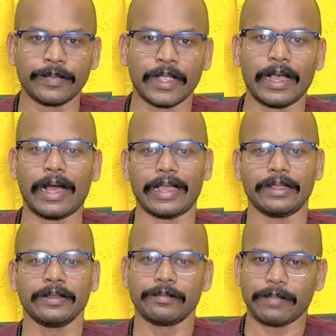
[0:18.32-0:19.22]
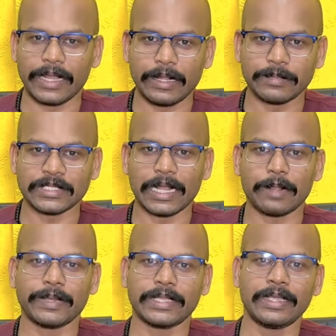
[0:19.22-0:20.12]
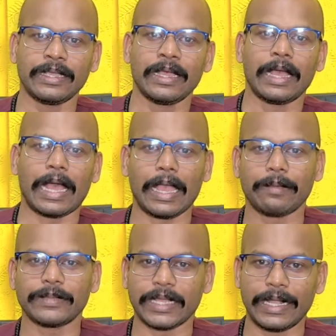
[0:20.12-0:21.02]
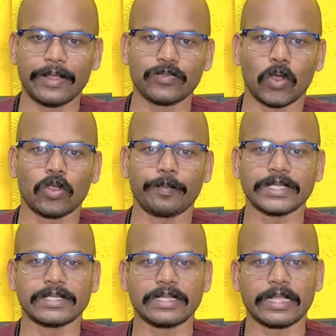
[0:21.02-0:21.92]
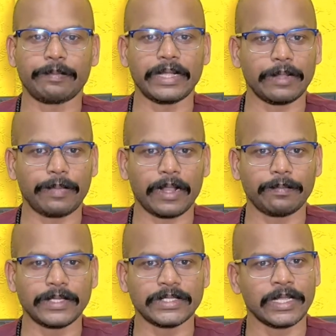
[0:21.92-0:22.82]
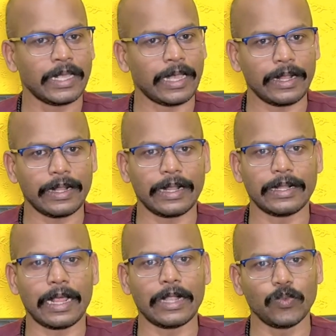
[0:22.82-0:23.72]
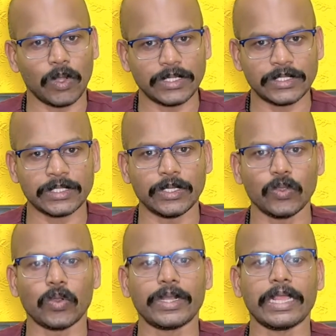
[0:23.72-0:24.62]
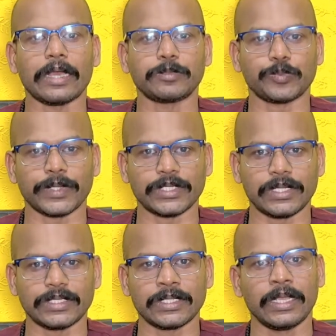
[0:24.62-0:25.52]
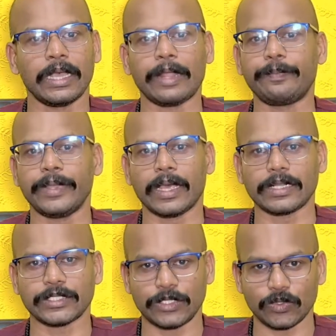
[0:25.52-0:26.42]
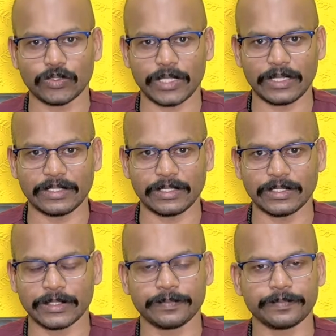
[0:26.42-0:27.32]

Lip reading: Hi, my name is Ganapati. I am the head of the occupational therapy department and an advanced neuro rehab specialist at PRS Neurosciences.